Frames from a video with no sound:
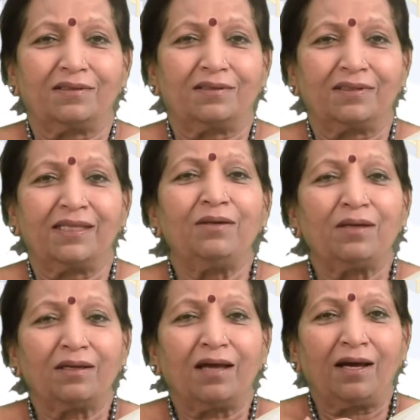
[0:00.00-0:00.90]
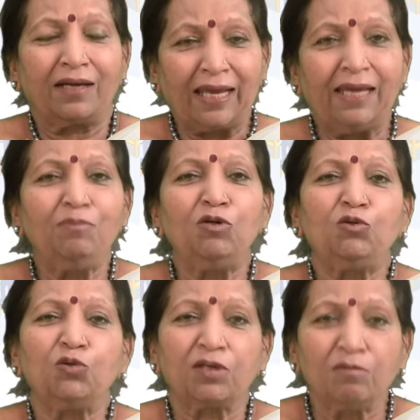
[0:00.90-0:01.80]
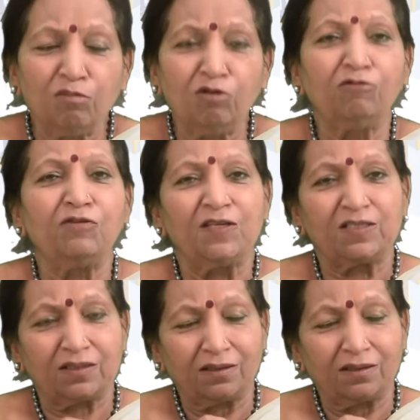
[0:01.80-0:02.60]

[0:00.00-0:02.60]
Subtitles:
they are able to remove this